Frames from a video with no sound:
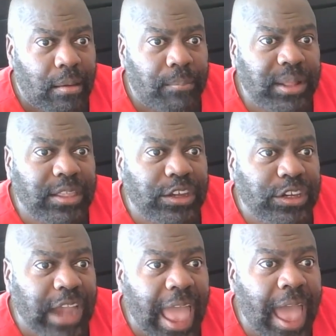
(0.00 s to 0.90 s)
But the
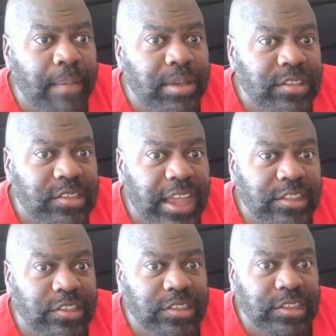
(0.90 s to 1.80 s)
jab
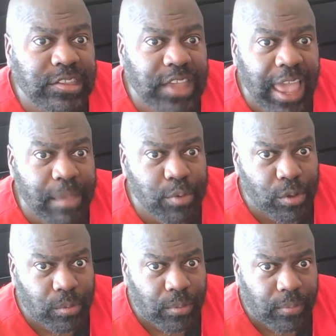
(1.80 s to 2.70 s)
sets the table.